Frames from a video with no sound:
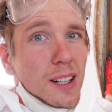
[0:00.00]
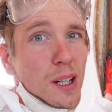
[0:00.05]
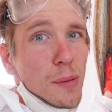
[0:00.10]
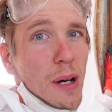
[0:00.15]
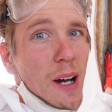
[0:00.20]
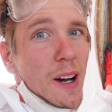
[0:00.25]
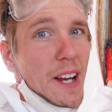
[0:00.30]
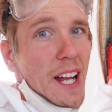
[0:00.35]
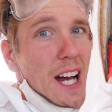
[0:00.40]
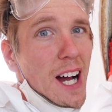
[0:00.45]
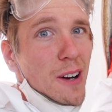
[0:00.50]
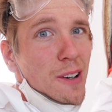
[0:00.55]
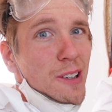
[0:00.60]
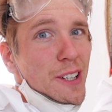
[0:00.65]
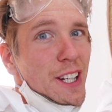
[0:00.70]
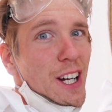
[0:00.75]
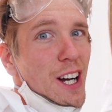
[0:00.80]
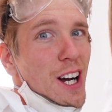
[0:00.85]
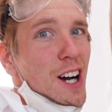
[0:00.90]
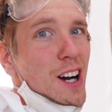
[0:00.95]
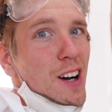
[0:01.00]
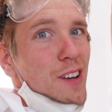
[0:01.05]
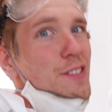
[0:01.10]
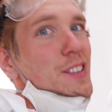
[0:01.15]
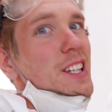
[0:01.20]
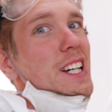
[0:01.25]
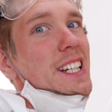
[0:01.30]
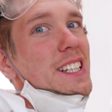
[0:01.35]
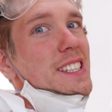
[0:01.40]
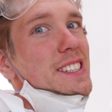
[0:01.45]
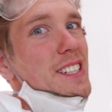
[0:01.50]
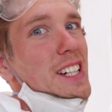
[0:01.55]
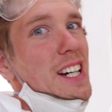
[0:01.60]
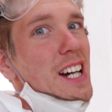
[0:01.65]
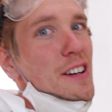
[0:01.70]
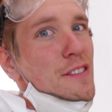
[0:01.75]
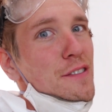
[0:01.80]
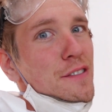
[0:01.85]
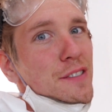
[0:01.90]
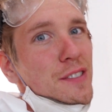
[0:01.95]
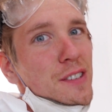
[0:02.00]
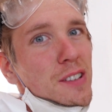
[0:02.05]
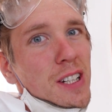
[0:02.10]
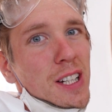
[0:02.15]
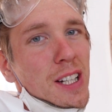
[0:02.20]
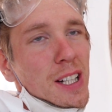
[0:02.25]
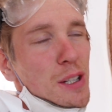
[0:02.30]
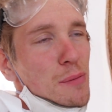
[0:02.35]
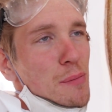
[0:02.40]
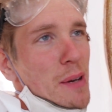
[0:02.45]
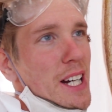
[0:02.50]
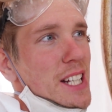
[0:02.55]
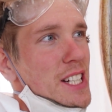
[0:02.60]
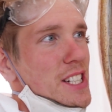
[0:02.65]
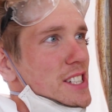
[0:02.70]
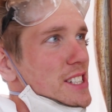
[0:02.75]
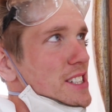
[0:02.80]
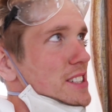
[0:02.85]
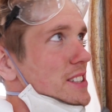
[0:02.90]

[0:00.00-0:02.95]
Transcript: About an hour and a half later, I've managed